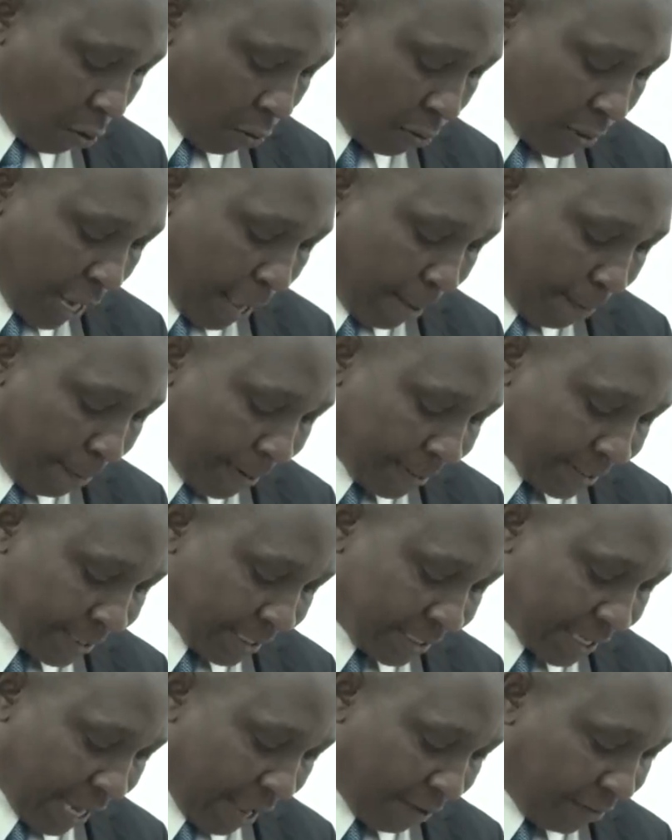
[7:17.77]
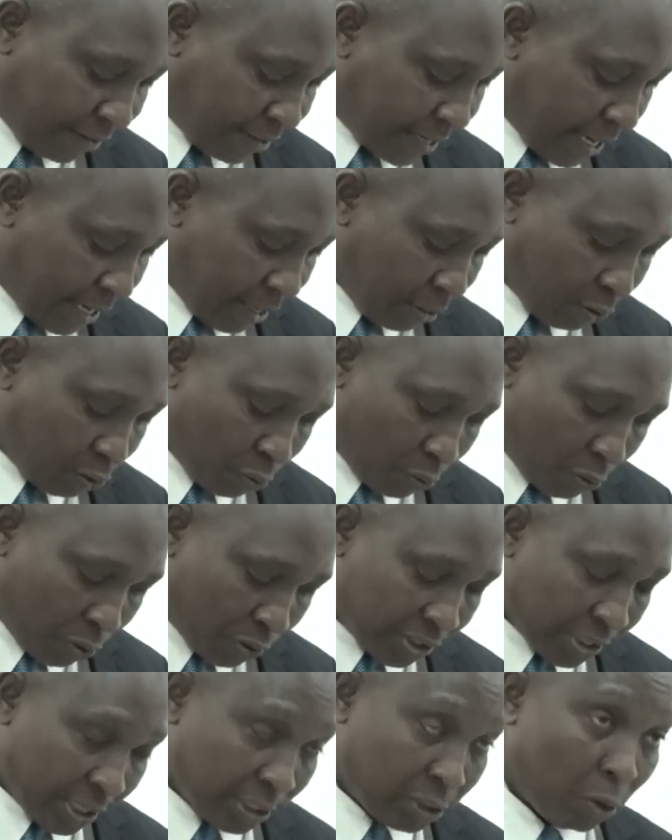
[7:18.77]
On that basis, having taken into
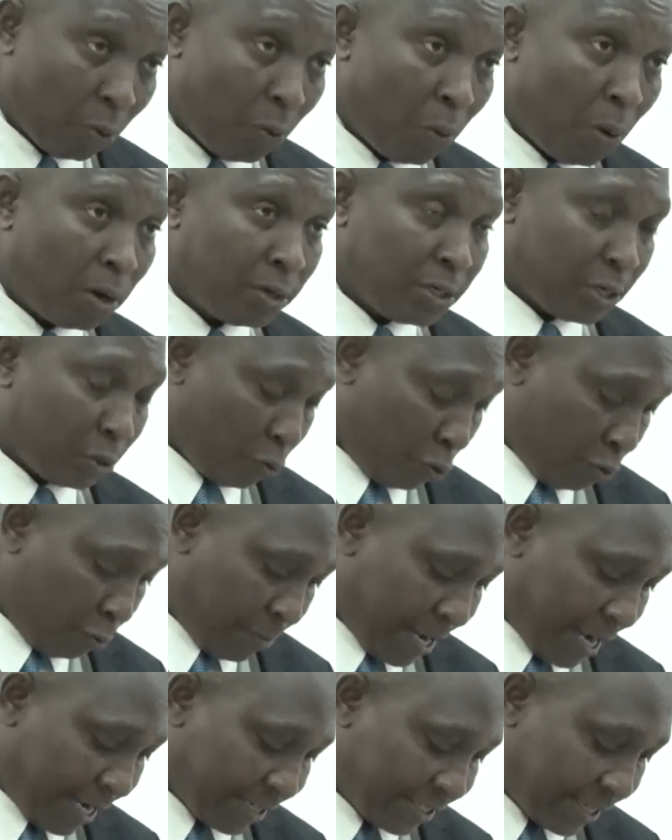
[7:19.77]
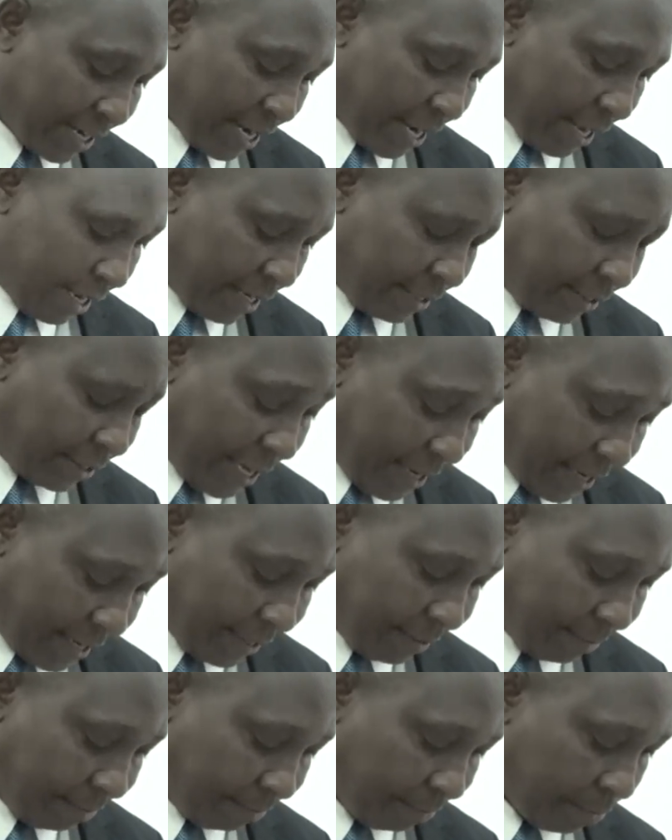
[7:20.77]
consideration what the company has
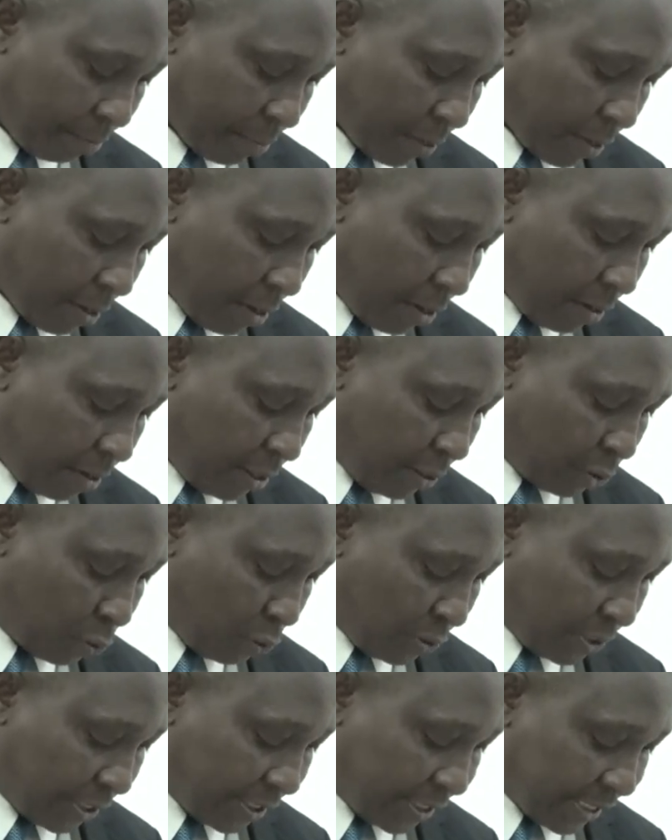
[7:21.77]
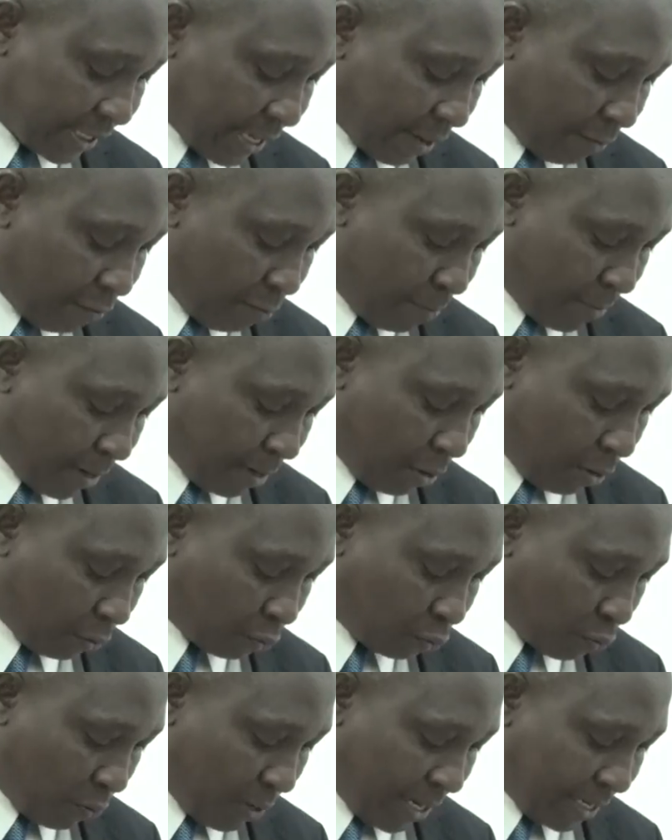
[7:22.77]
taken, the
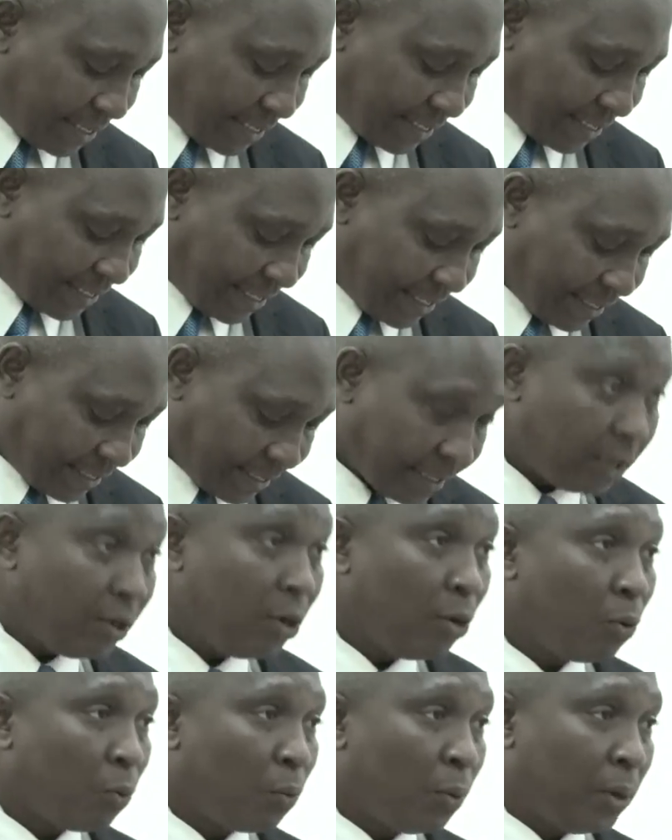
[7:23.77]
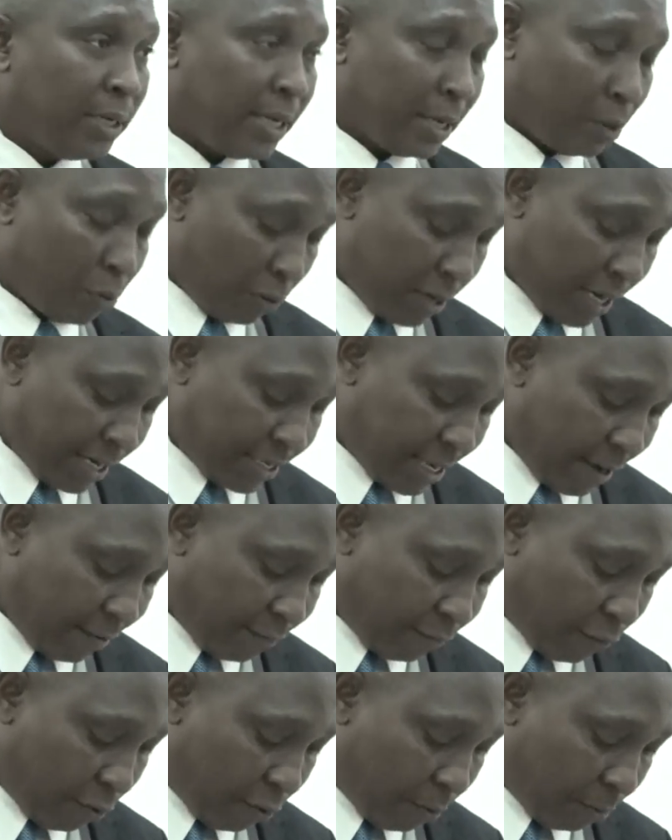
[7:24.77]
267,286,000 which they
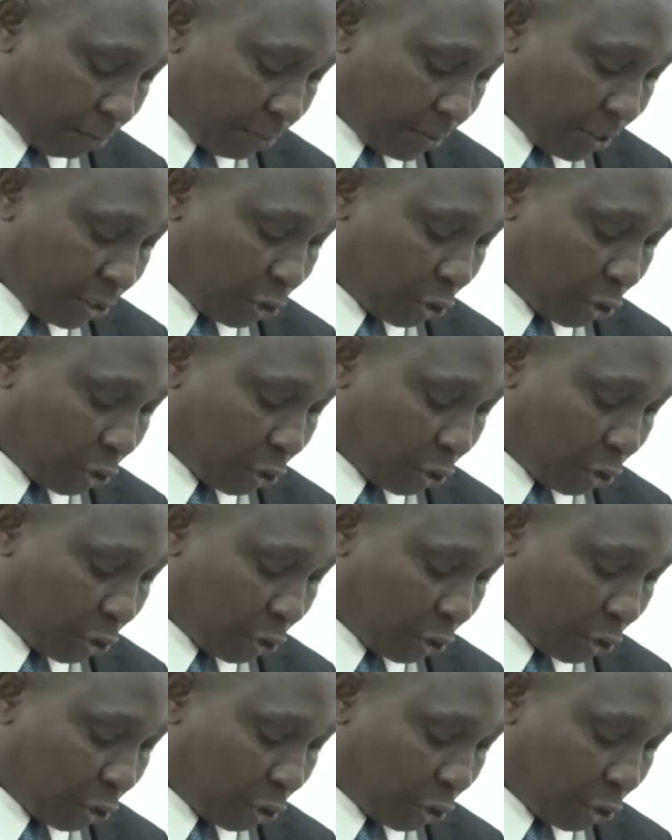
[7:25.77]
collected from the